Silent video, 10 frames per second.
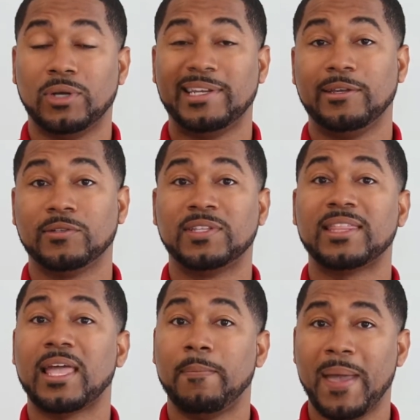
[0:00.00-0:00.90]
on deals
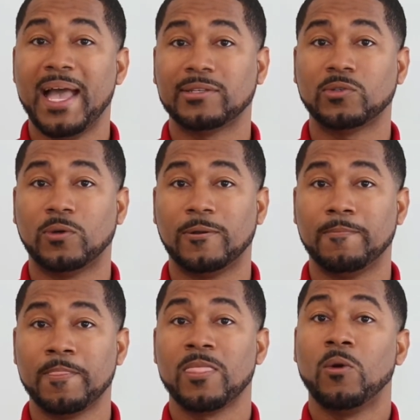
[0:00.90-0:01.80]
that they pass
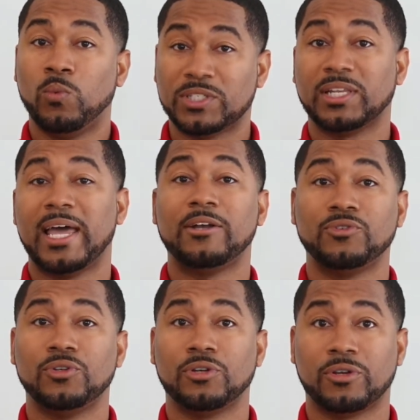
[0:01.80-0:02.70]
on, which
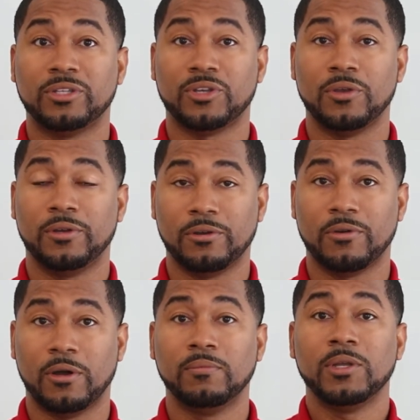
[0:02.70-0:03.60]
allows you to continue to
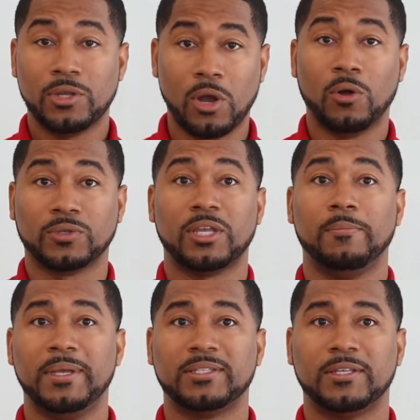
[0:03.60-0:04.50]
grow your wholesale
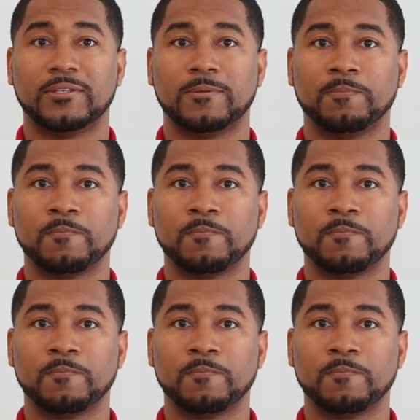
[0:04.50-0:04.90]
business.